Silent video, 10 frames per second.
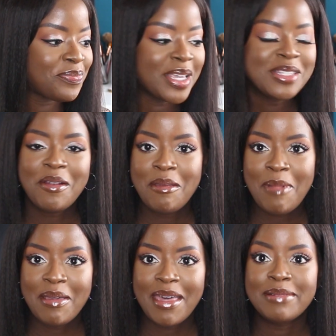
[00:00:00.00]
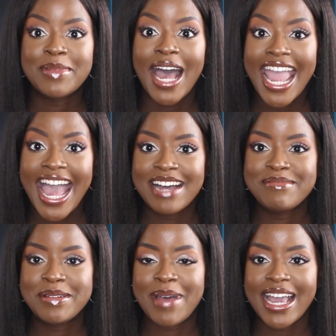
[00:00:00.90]
sorry about that, but I
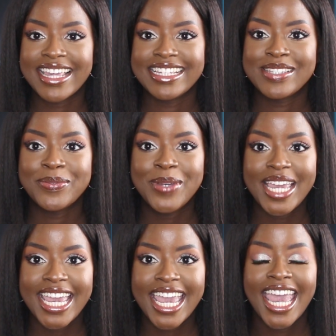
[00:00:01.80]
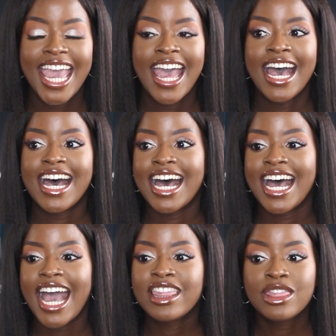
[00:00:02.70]
am back this week.
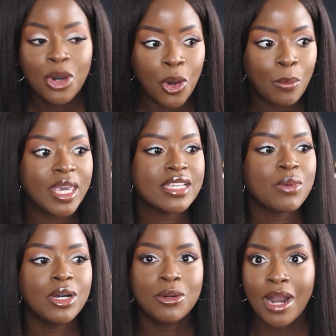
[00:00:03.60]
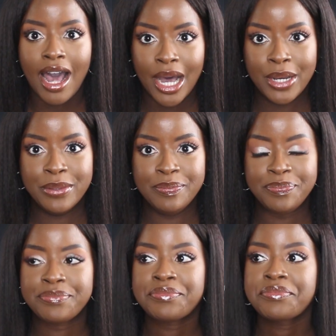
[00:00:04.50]
I thought because we're all at home,
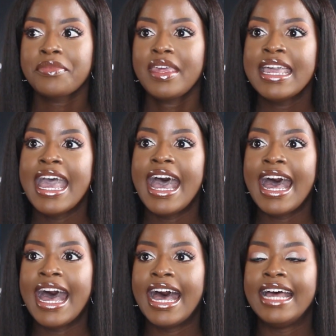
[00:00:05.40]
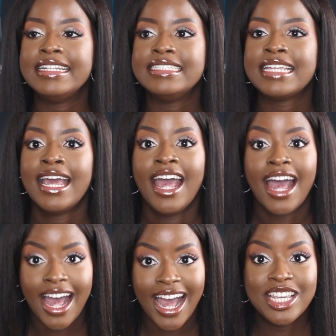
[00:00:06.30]
and
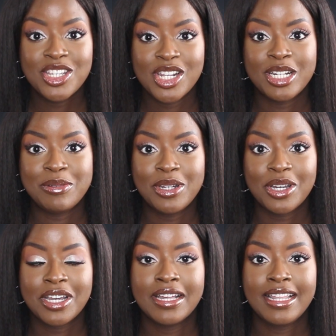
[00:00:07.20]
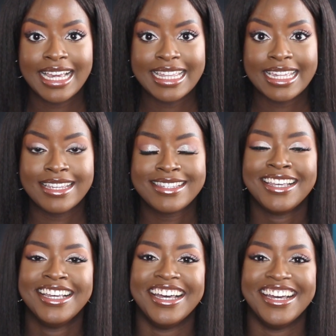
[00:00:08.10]
I usually don't look like this